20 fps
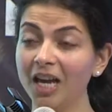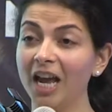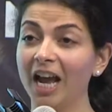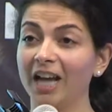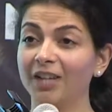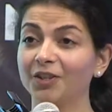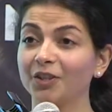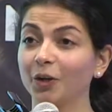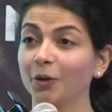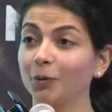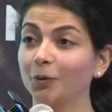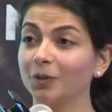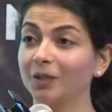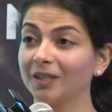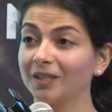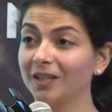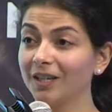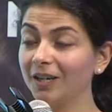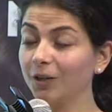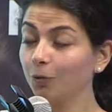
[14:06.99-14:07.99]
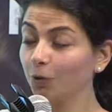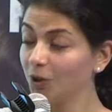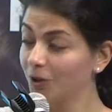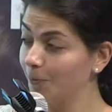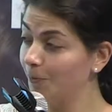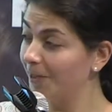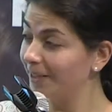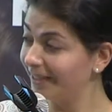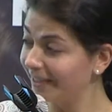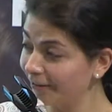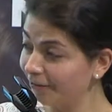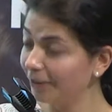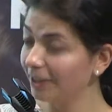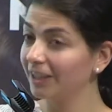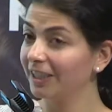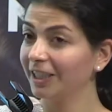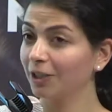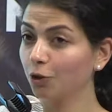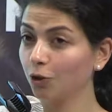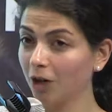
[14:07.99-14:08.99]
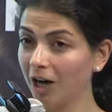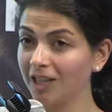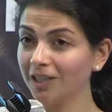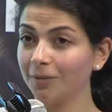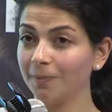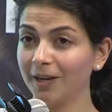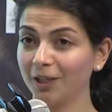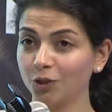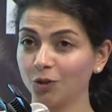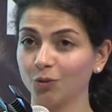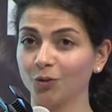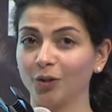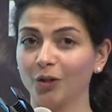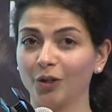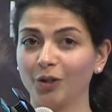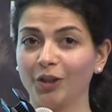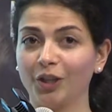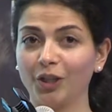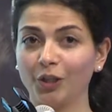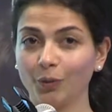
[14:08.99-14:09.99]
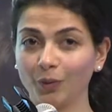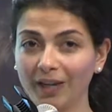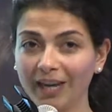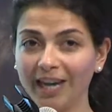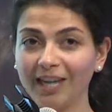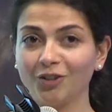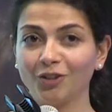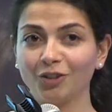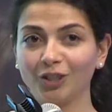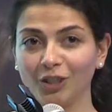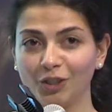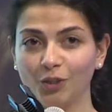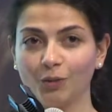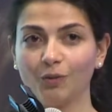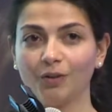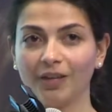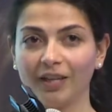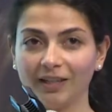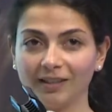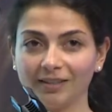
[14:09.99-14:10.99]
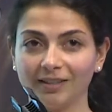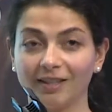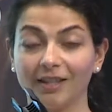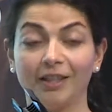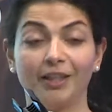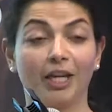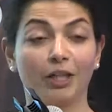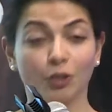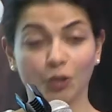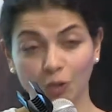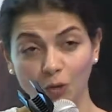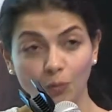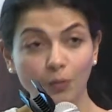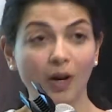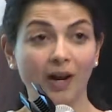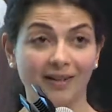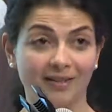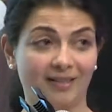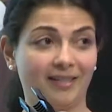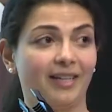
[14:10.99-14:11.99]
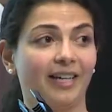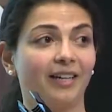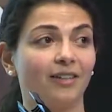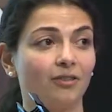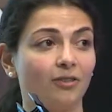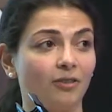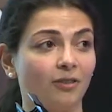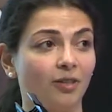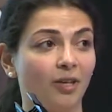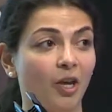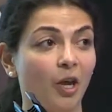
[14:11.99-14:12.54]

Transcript: And so specifically trying to make sure that you occasionally do things that do not scale